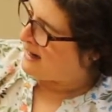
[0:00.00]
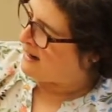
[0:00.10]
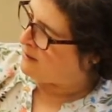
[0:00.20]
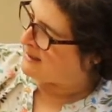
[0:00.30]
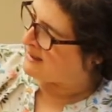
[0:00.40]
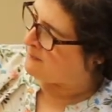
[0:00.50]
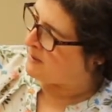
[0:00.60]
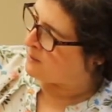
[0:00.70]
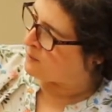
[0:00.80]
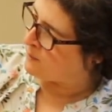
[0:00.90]
Wow,
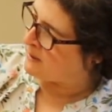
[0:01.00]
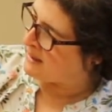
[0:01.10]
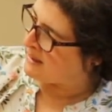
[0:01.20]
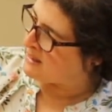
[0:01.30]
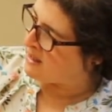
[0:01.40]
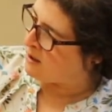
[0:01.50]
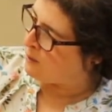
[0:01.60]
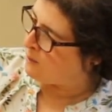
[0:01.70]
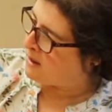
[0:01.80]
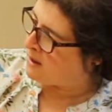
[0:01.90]
he's up on a really
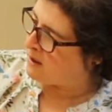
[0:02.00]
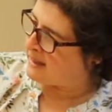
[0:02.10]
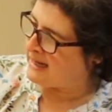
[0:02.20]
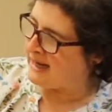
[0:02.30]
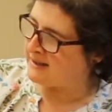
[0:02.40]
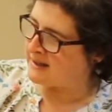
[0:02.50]
tall wall.